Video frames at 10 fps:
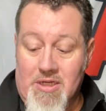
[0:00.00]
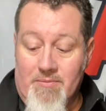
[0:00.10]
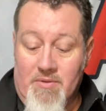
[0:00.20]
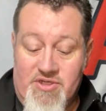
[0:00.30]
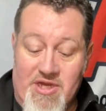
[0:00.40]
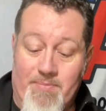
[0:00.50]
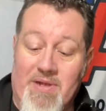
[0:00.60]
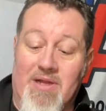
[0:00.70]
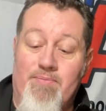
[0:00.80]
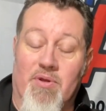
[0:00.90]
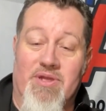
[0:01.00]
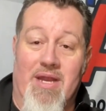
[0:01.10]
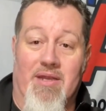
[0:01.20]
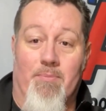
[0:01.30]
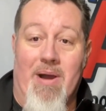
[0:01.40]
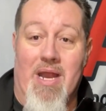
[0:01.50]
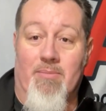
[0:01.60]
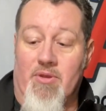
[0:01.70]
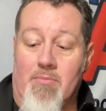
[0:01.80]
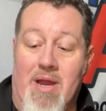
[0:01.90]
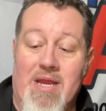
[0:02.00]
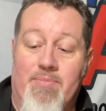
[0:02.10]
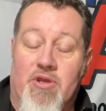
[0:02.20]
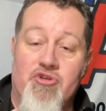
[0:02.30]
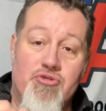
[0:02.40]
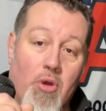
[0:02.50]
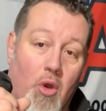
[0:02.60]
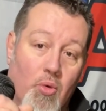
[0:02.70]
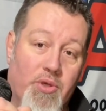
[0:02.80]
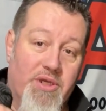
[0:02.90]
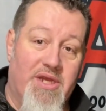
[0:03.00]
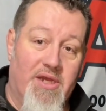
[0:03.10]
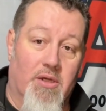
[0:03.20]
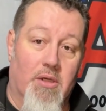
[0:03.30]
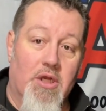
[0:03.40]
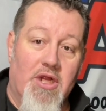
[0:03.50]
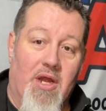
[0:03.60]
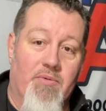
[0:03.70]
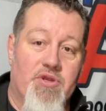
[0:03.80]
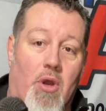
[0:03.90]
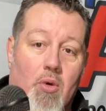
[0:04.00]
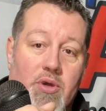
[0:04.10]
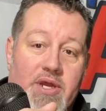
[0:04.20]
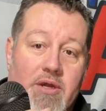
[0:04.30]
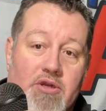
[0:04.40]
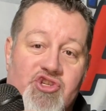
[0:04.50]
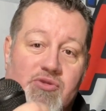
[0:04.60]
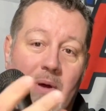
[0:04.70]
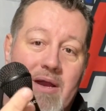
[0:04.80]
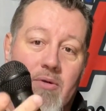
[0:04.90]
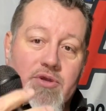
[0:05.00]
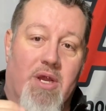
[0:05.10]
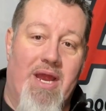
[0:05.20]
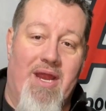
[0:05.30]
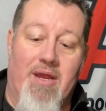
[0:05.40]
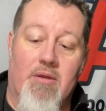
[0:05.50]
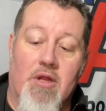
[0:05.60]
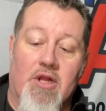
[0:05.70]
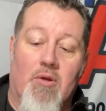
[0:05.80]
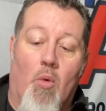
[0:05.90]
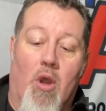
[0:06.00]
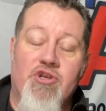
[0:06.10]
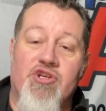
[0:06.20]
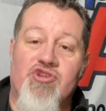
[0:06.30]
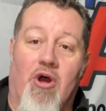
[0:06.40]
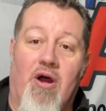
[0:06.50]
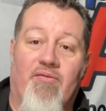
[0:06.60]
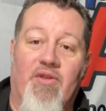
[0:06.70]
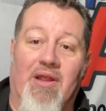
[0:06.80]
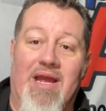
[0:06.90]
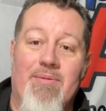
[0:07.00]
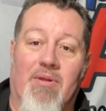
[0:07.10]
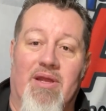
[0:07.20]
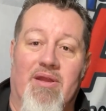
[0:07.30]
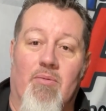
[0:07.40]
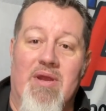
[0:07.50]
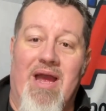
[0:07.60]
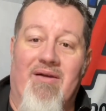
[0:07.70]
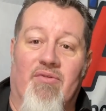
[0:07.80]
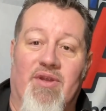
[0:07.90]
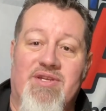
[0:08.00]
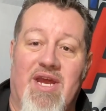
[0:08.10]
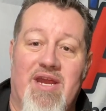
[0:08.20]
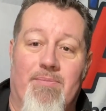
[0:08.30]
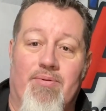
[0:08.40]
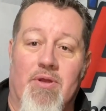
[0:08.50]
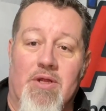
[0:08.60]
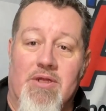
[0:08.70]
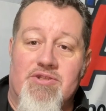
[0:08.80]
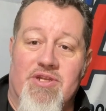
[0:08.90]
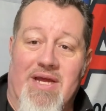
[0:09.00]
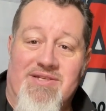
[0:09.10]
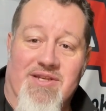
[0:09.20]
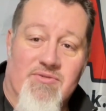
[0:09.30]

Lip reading: we typically put that at the bottom of the mic because you hold it here. And when you hold it here, the sweat on your hand washes off the labeling that we have on the tape. See, that says